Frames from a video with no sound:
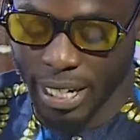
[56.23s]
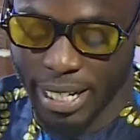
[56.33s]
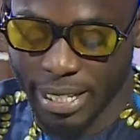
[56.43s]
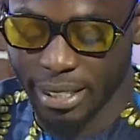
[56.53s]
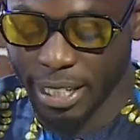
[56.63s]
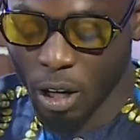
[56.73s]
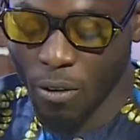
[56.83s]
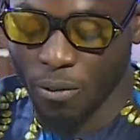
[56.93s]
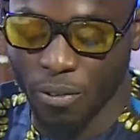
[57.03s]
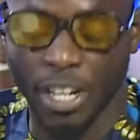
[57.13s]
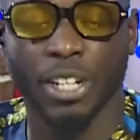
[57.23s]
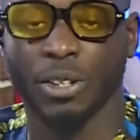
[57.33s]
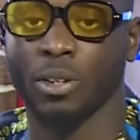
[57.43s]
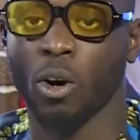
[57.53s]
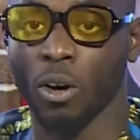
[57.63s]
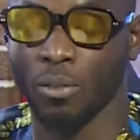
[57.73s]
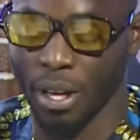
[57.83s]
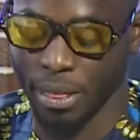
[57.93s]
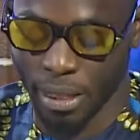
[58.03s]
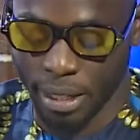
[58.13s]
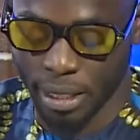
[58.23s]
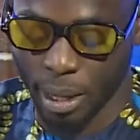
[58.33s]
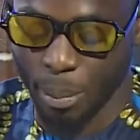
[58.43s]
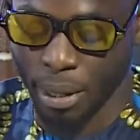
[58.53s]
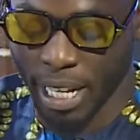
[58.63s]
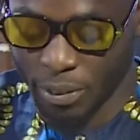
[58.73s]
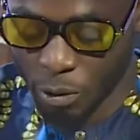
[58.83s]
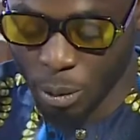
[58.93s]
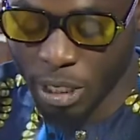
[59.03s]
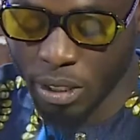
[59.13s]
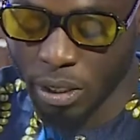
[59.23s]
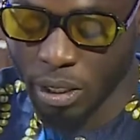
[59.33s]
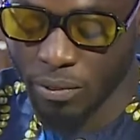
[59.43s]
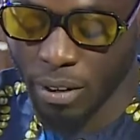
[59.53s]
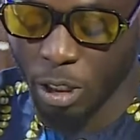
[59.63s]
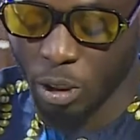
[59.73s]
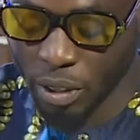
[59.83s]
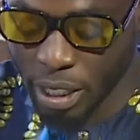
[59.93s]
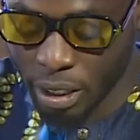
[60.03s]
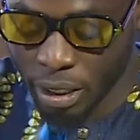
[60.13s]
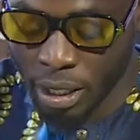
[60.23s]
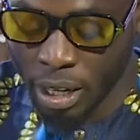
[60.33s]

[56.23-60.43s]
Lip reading: He is the convener of this platform, a certified trainer,